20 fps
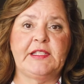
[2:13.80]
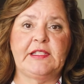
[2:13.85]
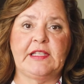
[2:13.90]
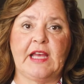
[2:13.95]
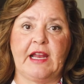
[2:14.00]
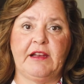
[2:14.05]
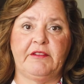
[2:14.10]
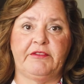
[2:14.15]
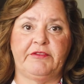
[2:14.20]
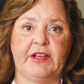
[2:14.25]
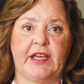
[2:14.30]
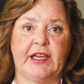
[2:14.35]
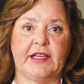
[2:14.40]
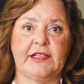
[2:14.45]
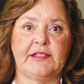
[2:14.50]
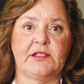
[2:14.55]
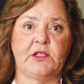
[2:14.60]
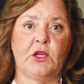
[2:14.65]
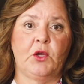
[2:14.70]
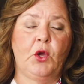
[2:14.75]
side
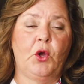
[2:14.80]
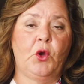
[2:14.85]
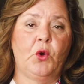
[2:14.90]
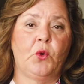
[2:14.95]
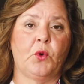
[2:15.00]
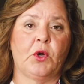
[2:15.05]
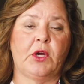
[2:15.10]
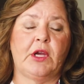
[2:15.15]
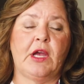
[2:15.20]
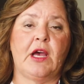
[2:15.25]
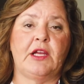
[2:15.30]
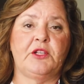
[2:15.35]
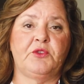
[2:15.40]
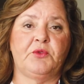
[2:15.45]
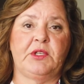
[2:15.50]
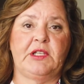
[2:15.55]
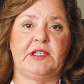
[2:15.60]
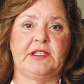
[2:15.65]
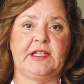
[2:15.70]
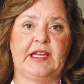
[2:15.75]
effects or
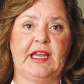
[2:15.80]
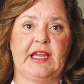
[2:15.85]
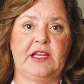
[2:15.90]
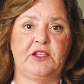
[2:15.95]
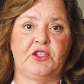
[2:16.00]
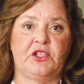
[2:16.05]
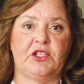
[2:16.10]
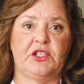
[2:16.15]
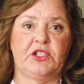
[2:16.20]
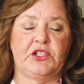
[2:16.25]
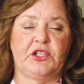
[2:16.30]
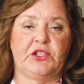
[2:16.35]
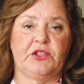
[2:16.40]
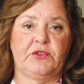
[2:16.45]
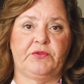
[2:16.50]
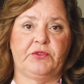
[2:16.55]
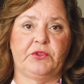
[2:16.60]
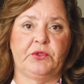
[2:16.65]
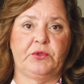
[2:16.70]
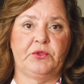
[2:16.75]
contraindications to
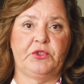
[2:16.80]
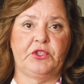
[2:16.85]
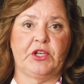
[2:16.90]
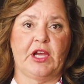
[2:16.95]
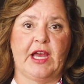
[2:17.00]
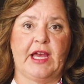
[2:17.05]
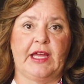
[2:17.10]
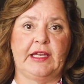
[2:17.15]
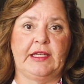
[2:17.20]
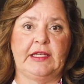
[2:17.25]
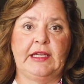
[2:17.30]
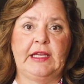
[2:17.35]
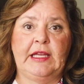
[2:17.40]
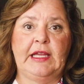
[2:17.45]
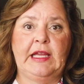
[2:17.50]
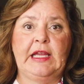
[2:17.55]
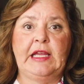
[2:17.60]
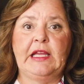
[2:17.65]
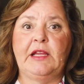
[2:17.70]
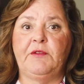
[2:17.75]
the flu shot,
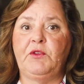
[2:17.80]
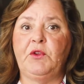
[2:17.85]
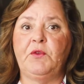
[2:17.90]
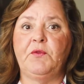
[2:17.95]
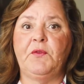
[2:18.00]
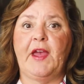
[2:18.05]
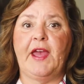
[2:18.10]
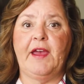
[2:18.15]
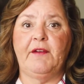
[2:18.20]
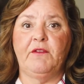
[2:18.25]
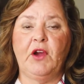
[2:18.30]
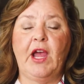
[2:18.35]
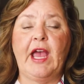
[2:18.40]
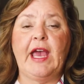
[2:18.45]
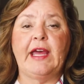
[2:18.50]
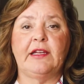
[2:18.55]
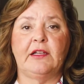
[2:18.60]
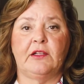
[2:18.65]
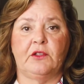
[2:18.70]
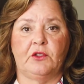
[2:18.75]
if you've ever
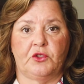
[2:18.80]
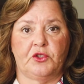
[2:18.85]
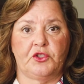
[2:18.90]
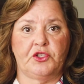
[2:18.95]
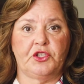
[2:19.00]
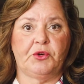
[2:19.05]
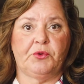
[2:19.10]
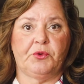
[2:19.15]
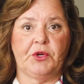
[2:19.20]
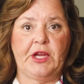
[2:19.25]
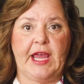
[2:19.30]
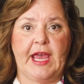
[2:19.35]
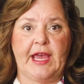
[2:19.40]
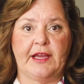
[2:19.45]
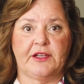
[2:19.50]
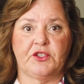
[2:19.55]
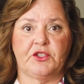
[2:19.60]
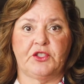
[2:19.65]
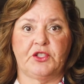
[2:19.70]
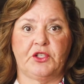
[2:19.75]
had an allergic
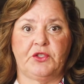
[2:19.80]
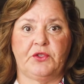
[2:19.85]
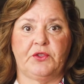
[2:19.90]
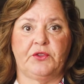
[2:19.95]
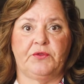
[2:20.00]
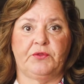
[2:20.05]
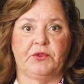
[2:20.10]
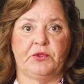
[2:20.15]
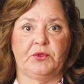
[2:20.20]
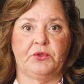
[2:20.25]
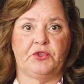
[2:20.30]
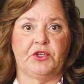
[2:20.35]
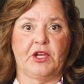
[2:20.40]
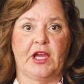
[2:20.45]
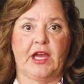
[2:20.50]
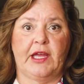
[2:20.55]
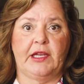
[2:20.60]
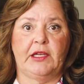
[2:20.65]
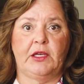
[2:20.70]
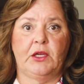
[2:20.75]
reaction to the flu
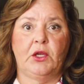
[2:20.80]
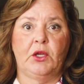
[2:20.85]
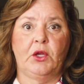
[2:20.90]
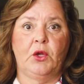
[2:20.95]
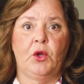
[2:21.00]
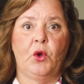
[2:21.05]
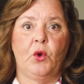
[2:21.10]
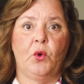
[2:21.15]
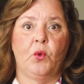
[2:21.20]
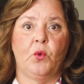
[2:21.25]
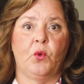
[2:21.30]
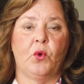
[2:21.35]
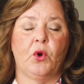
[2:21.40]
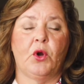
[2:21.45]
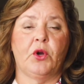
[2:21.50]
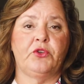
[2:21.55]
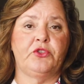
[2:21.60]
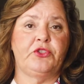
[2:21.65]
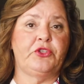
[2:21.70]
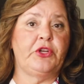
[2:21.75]
shot
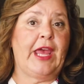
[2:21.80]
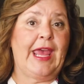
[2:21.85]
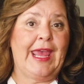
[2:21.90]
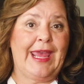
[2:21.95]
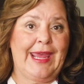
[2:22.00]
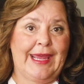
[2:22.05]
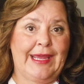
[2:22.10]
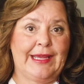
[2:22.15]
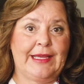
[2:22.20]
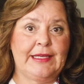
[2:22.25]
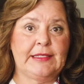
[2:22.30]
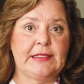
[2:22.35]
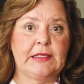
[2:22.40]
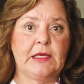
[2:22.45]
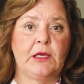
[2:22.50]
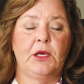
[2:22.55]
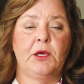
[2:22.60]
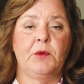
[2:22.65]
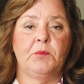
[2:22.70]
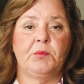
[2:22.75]
or to eggs,
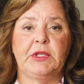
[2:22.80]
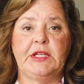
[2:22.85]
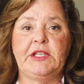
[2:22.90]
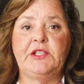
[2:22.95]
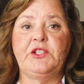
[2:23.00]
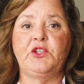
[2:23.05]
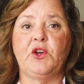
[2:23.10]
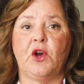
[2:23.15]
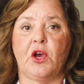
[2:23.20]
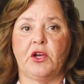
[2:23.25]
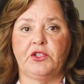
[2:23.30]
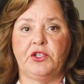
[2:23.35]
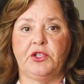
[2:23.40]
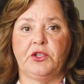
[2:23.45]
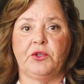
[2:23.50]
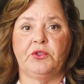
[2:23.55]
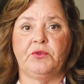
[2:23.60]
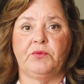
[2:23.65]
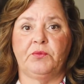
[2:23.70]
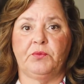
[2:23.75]
please talk to
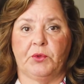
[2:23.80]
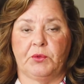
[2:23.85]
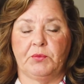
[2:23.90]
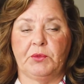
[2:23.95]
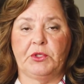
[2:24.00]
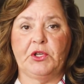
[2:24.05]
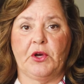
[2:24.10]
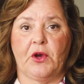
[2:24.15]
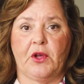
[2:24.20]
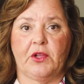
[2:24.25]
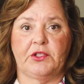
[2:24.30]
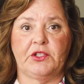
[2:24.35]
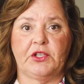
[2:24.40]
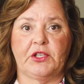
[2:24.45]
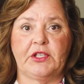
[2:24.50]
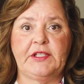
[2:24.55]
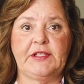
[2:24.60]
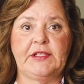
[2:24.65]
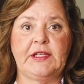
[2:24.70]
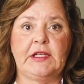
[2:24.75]
your
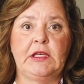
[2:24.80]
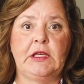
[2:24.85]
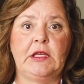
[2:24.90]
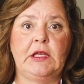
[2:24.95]
rheumatologist.